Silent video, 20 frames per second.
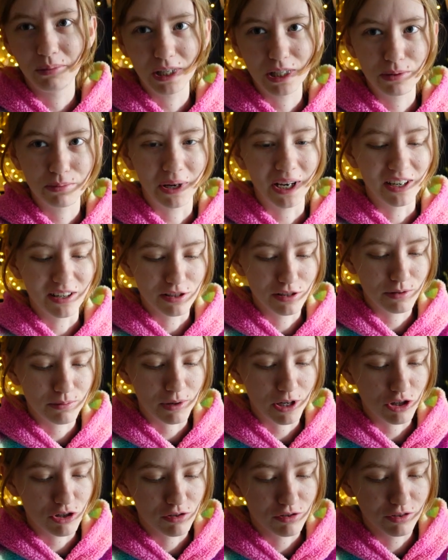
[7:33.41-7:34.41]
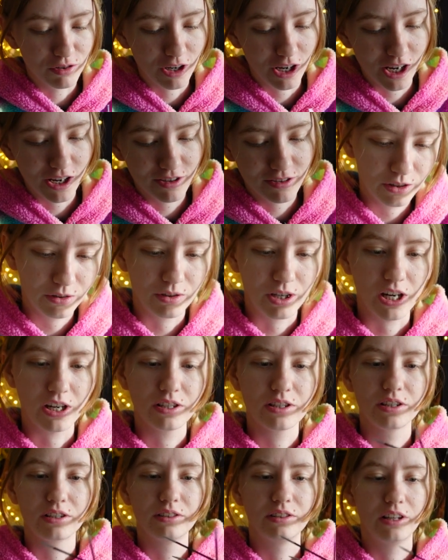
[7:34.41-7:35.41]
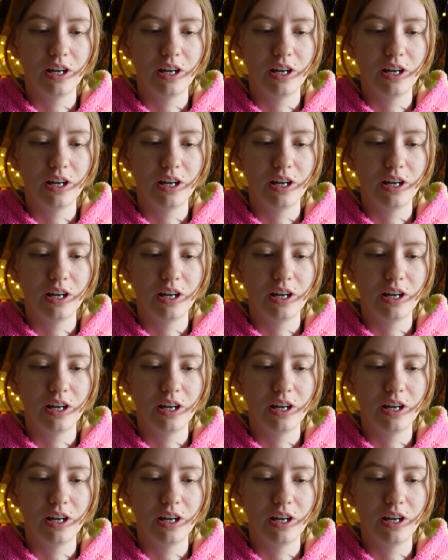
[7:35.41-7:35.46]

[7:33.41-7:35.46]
My spider's special, okay? All right,